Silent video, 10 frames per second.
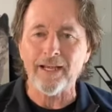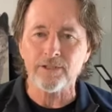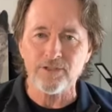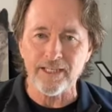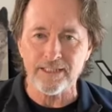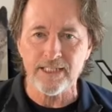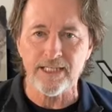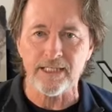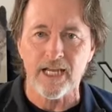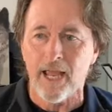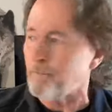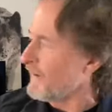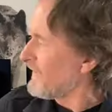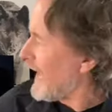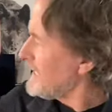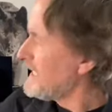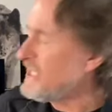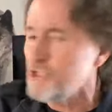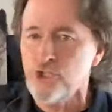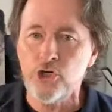That is the intent. But if I
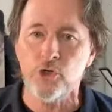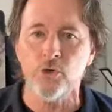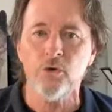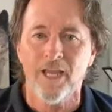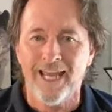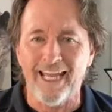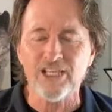need you,